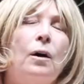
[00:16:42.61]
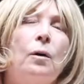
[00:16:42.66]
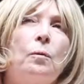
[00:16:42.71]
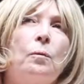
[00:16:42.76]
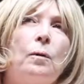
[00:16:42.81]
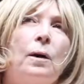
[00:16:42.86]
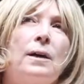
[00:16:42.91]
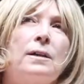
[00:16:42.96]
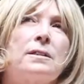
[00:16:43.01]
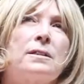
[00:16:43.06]

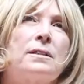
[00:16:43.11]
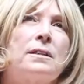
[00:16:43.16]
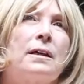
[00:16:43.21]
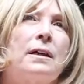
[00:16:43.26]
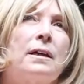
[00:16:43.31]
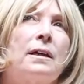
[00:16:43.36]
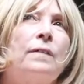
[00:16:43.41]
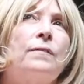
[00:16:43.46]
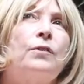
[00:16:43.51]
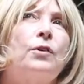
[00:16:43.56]
was
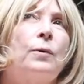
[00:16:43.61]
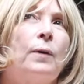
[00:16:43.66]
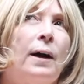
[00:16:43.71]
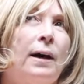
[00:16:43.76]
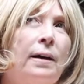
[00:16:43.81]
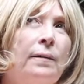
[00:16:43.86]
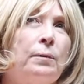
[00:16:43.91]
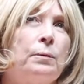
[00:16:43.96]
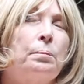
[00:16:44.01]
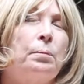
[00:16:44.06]
if you
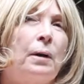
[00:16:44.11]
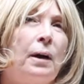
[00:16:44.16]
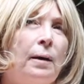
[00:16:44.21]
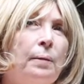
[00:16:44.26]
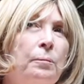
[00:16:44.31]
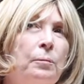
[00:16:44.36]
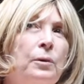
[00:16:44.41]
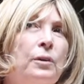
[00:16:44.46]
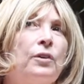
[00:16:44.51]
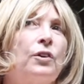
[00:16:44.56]
have a
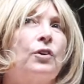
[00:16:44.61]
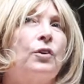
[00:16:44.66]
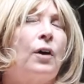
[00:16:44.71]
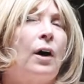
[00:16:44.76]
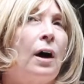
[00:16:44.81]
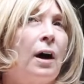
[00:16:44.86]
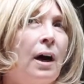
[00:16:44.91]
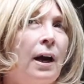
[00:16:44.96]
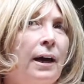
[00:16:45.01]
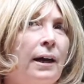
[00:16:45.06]
problem with your
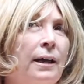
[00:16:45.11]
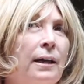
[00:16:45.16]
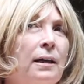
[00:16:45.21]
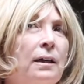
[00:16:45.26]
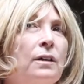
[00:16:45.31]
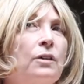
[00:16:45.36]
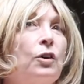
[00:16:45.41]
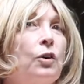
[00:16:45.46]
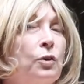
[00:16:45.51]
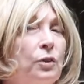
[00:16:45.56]
eye,
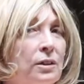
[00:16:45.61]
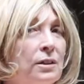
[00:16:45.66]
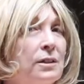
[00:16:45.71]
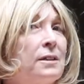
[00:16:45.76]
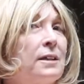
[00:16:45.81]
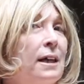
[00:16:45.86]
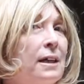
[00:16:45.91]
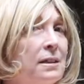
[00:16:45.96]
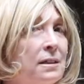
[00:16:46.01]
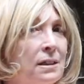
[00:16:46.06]
go to the
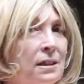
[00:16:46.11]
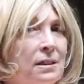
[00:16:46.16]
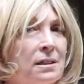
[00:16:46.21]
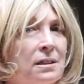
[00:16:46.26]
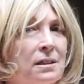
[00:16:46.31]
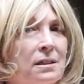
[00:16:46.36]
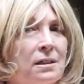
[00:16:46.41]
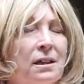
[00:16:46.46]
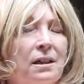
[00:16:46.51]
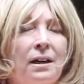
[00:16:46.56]

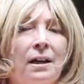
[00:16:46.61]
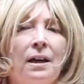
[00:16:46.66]
dentist.